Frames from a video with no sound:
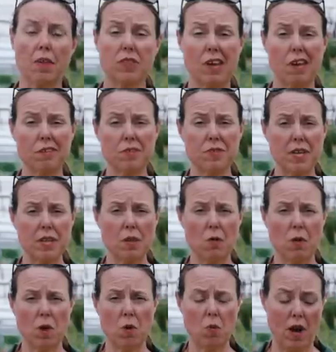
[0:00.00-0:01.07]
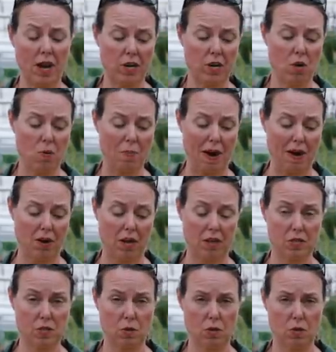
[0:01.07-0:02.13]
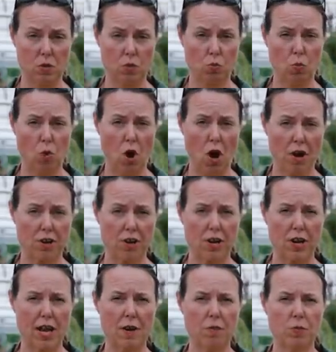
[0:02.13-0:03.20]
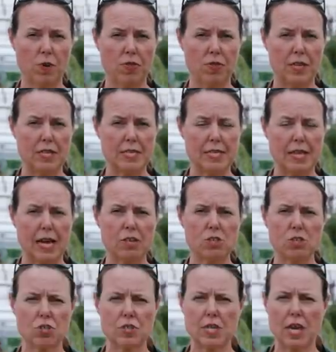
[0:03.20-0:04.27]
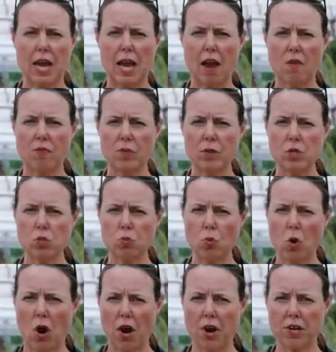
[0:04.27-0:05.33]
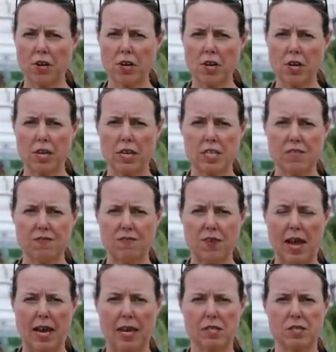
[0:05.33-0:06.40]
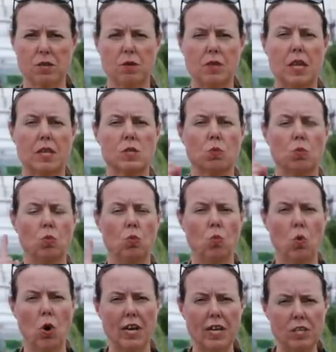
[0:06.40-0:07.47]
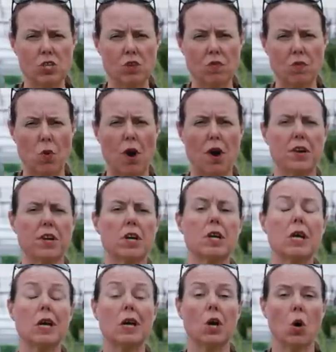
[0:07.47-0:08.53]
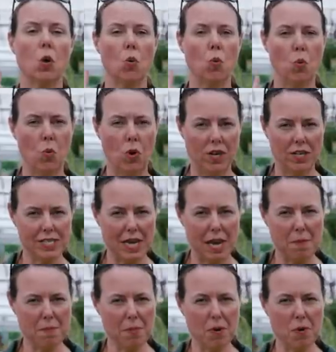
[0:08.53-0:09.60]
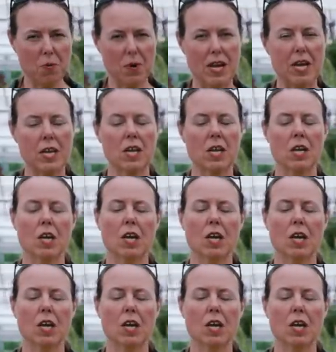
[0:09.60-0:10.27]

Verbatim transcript: The other thing that we want to know about is water. And with these guys, just average water is fine. So that's 1 inch of water 1 time per week,